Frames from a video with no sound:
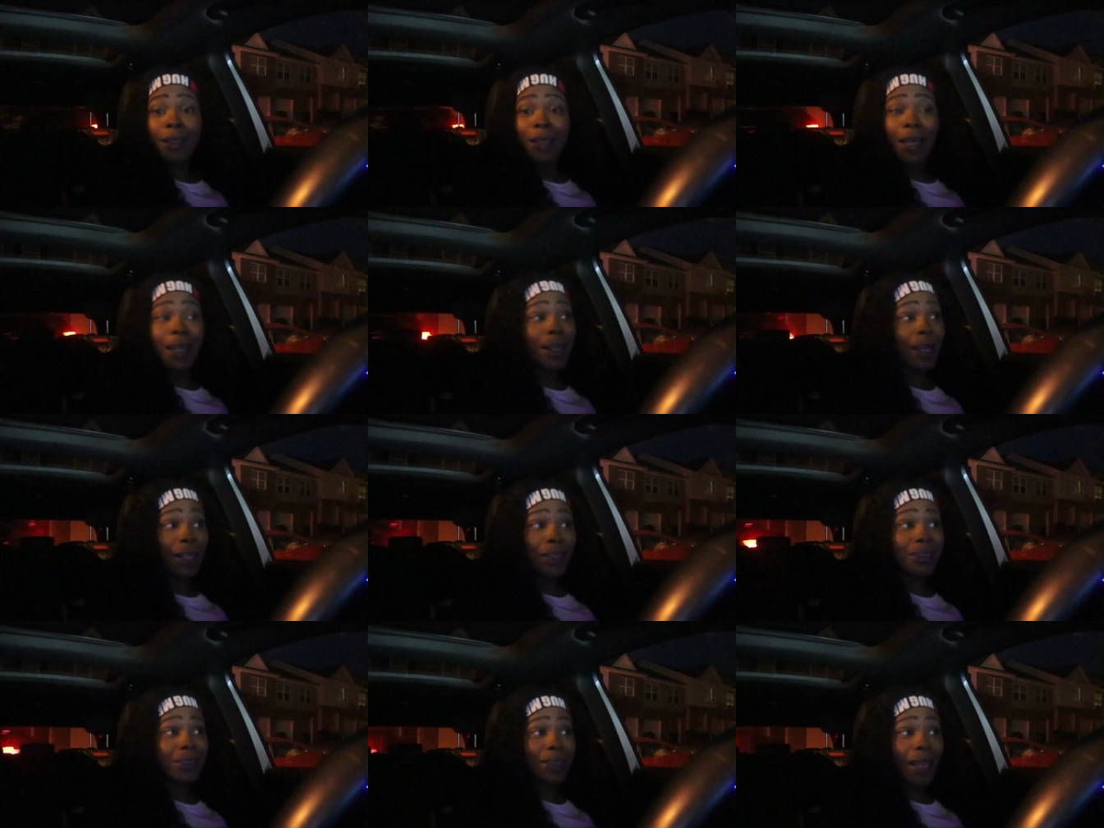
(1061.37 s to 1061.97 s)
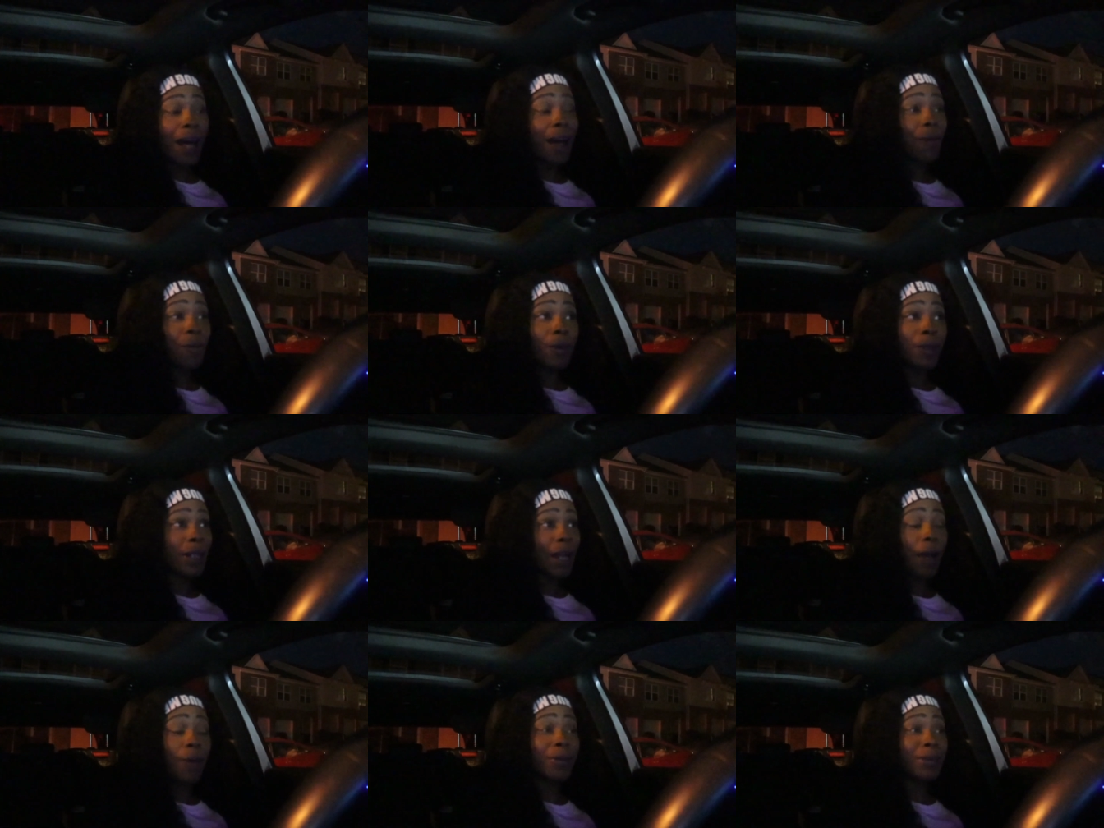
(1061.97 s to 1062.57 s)
And I stopped
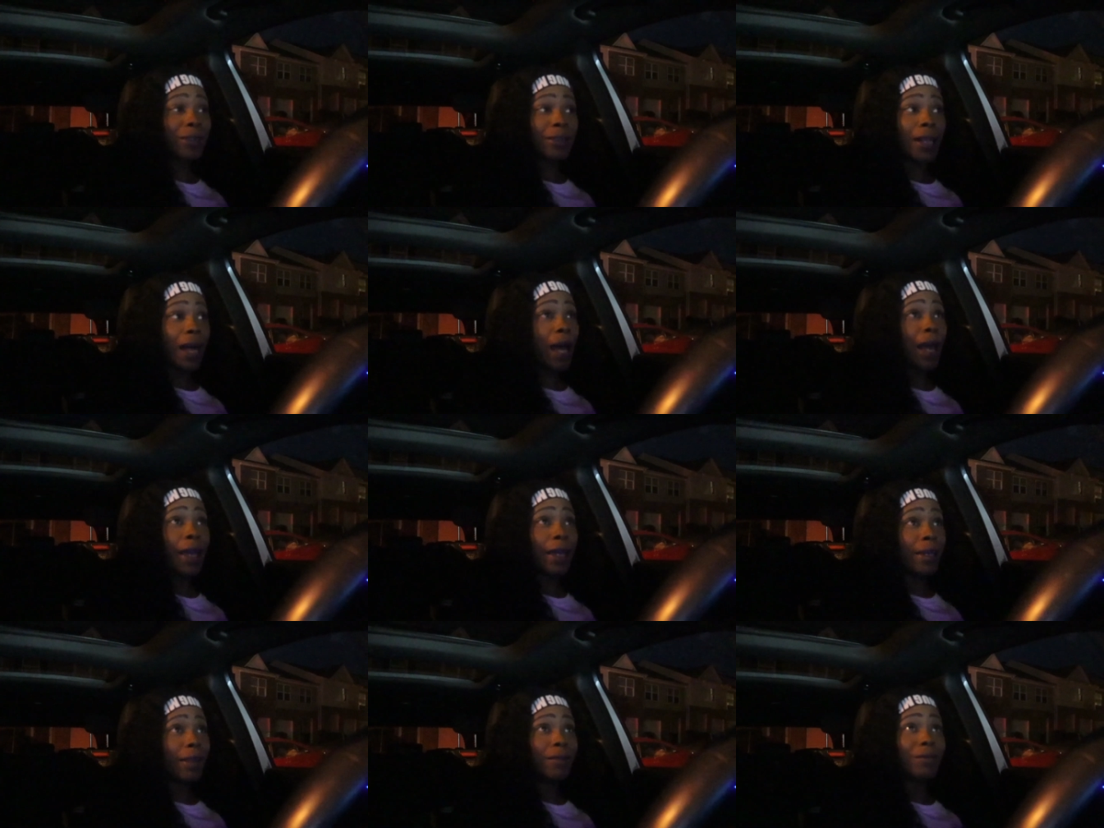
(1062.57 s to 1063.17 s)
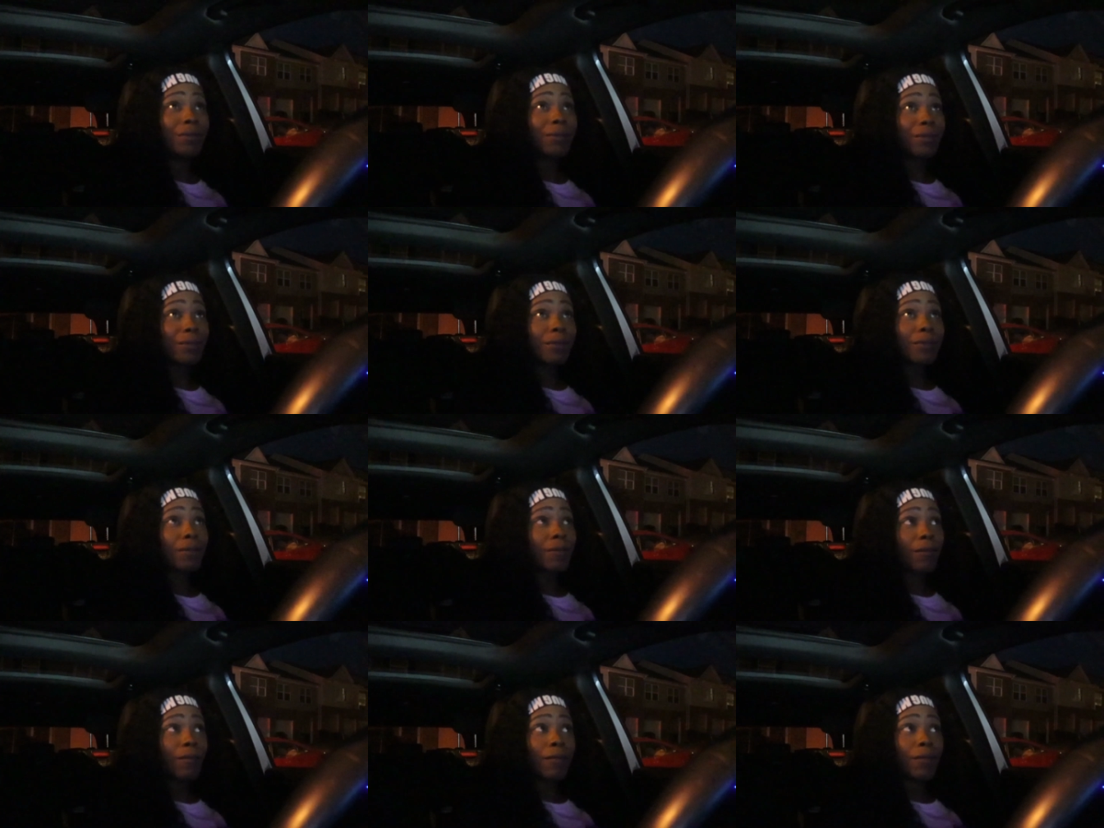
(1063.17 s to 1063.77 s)
when I was like,
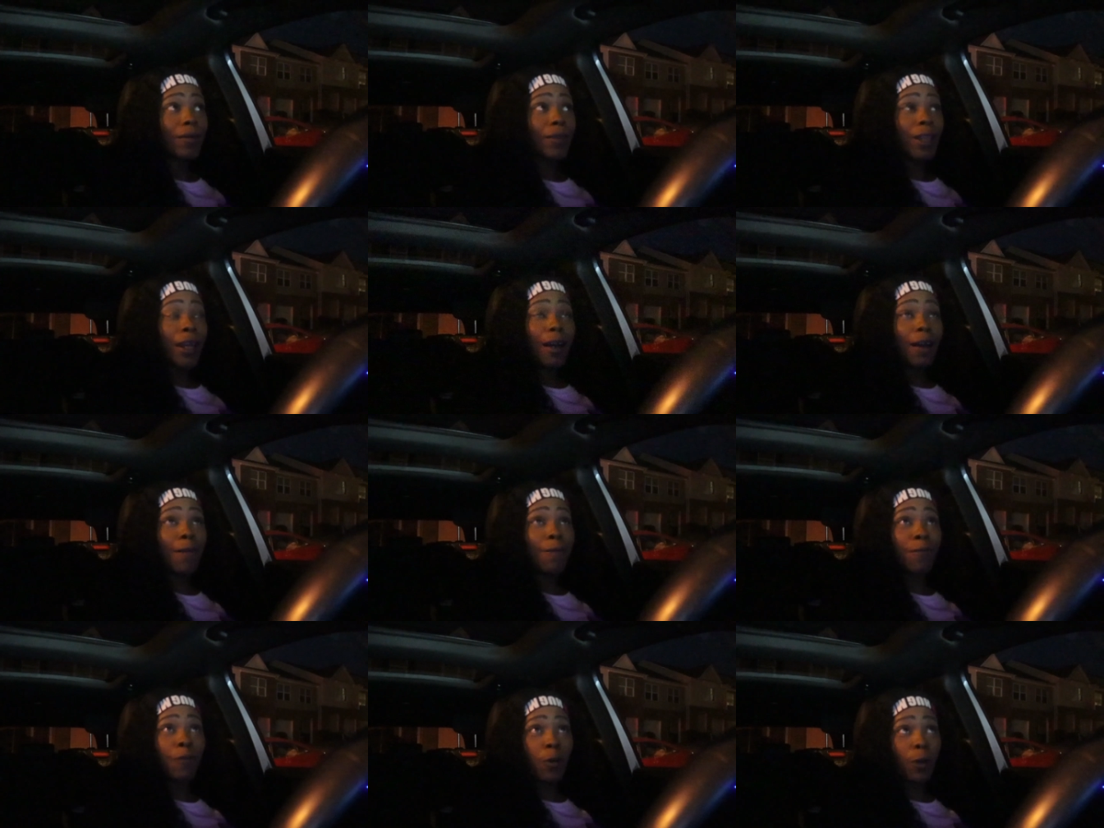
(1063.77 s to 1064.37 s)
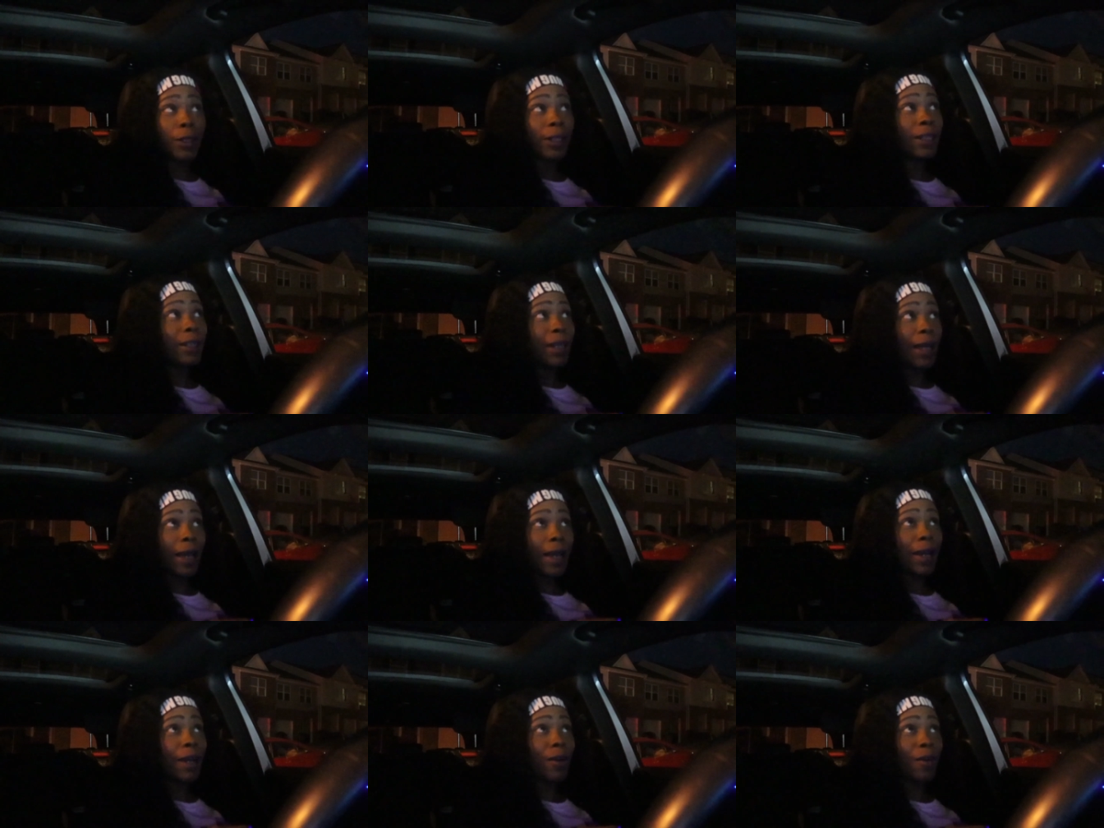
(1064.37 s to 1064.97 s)
I'm 40
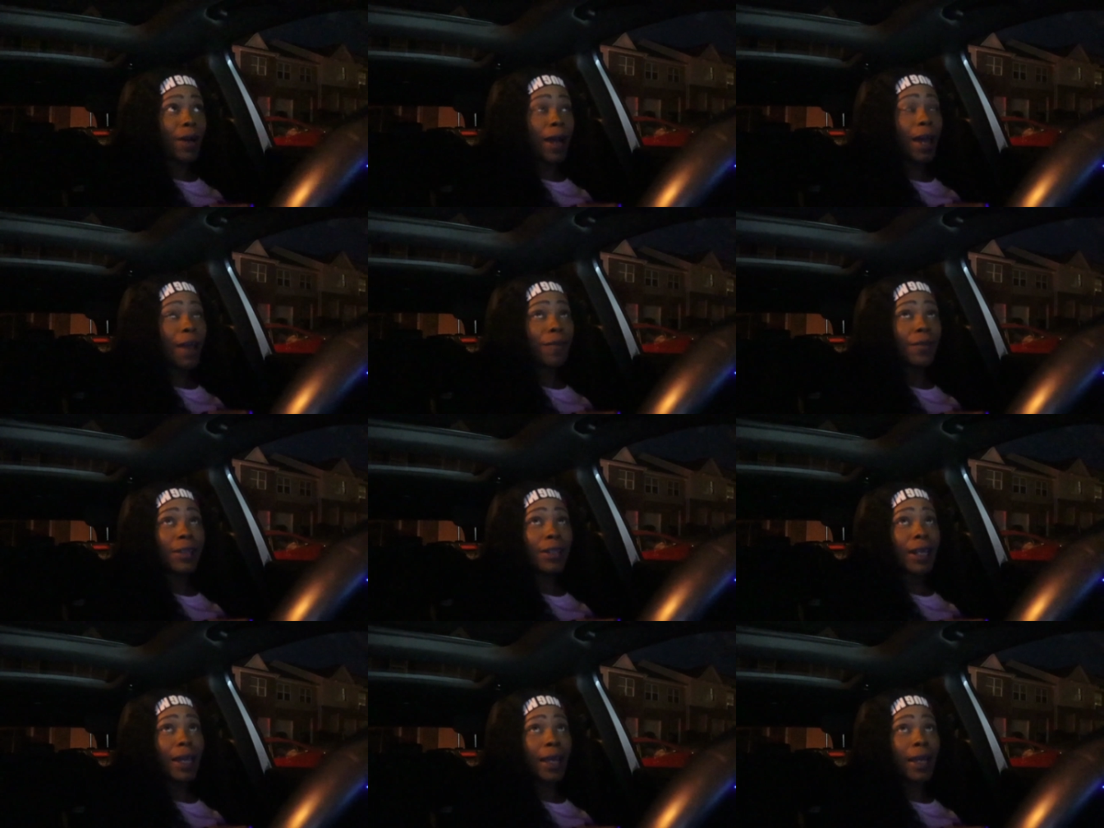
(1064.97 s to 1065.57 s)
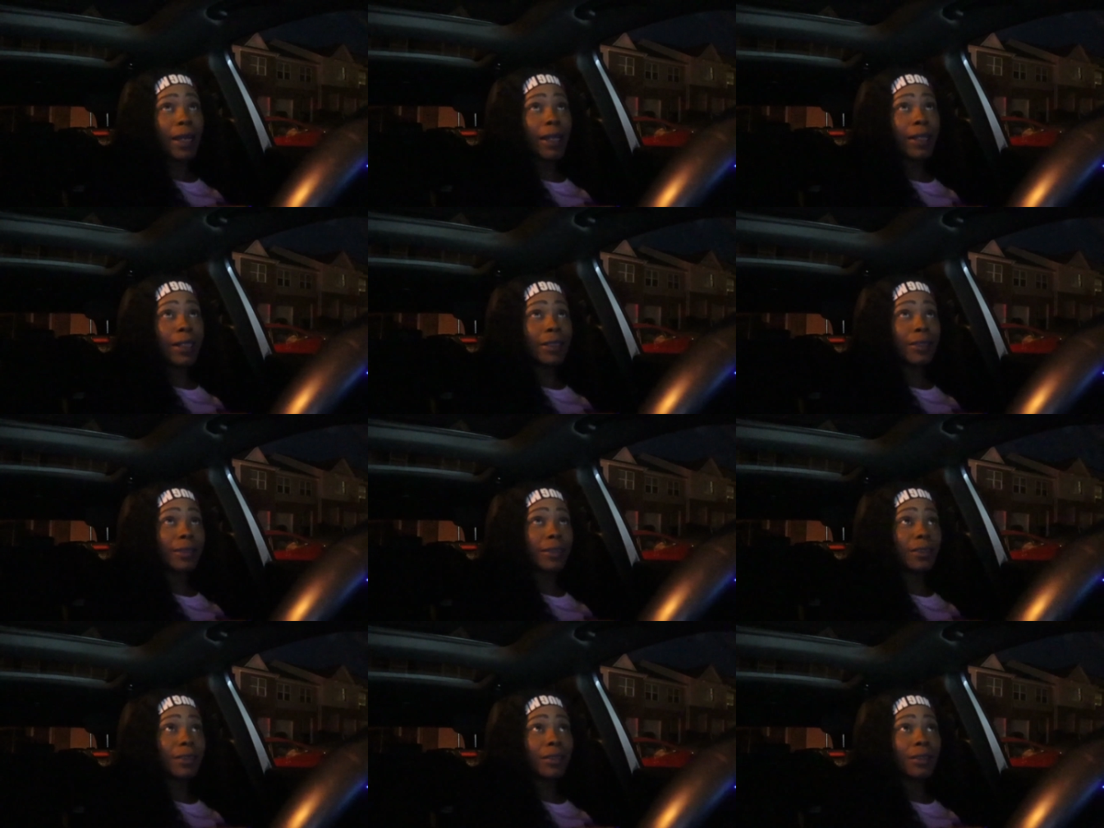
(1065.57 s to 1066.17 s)
now. I haven't
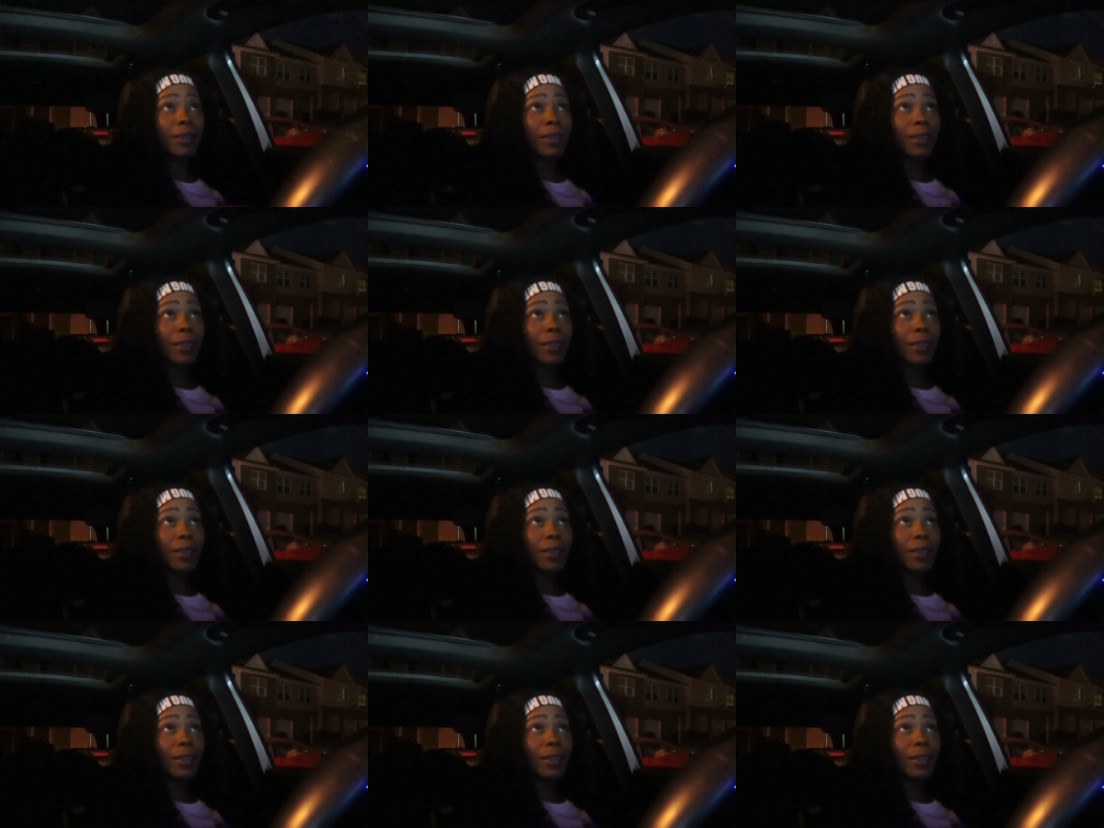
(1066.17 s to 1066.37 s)
danced.